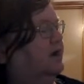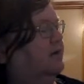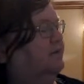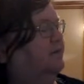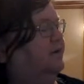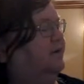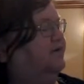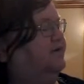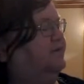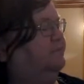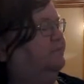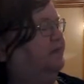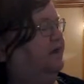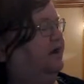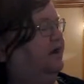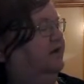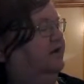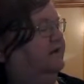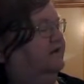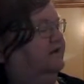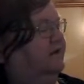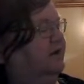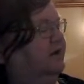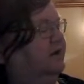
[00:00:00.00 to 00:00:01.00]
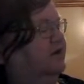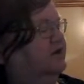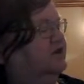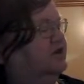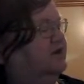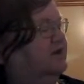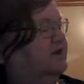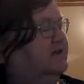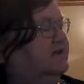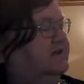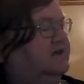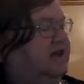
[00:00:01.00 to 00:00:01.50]
But the big thing
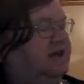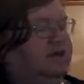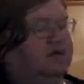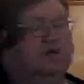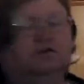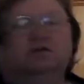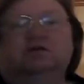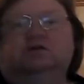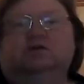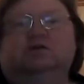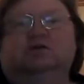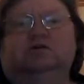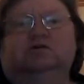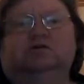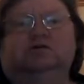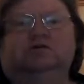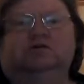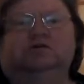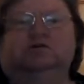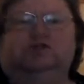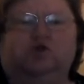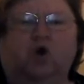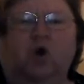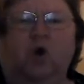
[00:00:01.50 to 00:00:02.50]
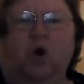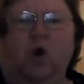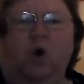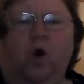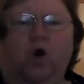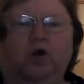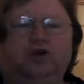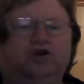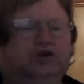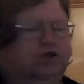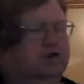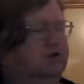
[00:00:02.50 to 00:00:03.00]
just said,
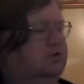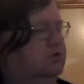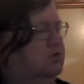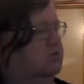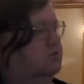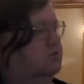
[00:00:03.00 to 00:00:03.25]
Snort!